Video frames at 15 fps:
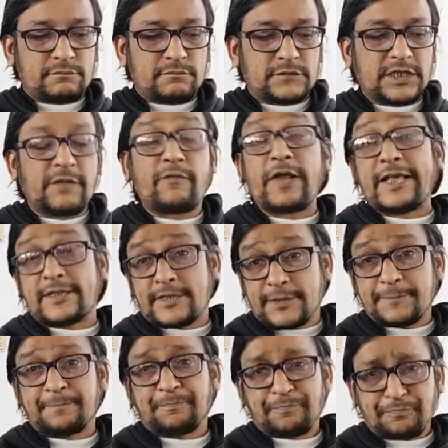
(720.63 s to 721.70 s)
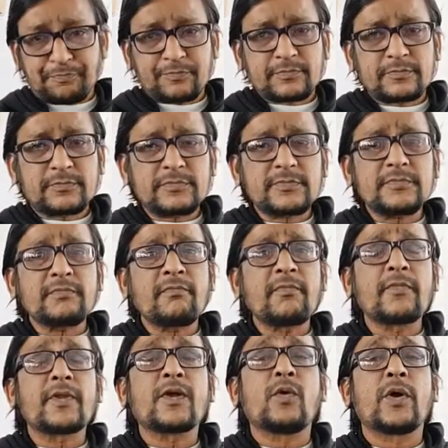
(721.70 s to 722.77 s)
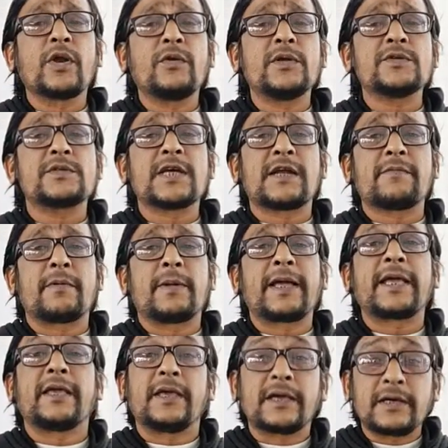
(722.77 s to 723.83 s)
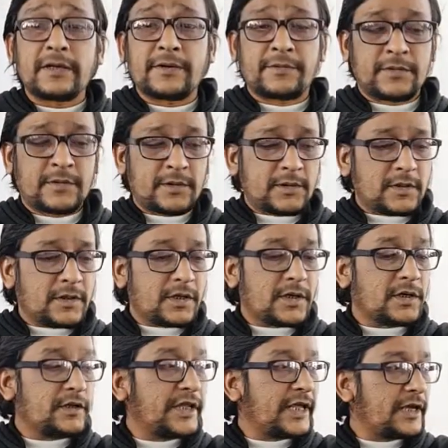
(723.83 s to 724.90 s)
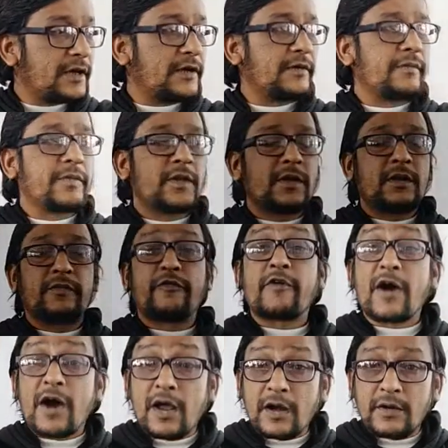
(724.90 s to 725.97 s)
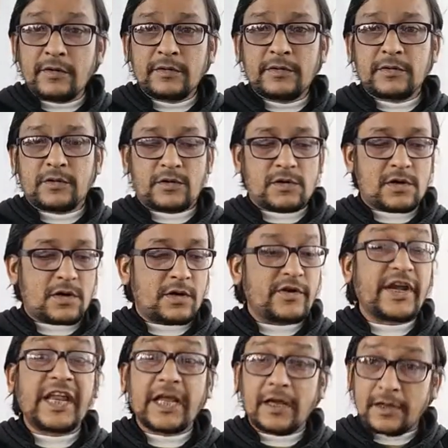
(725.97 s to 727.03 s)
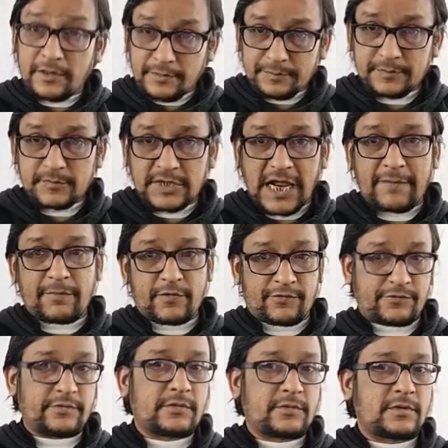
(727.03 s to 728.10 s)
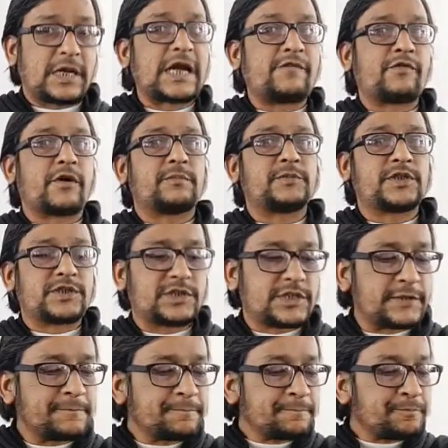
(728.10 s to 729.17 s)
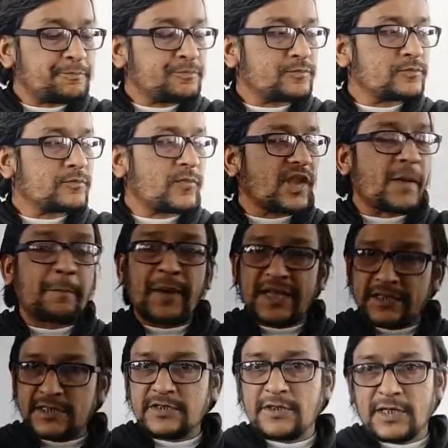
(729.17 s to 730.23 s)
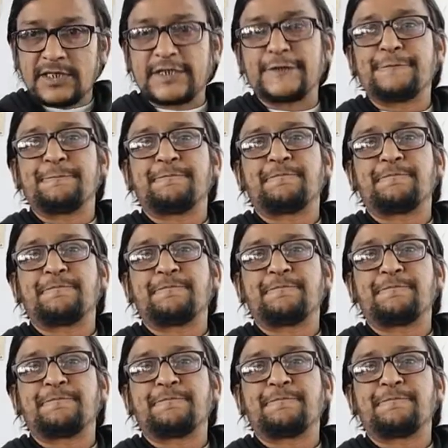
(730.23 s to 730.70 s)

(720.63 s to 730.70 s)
then place. When you use the adverb like here, there, far, or near type of adverb, this is the place related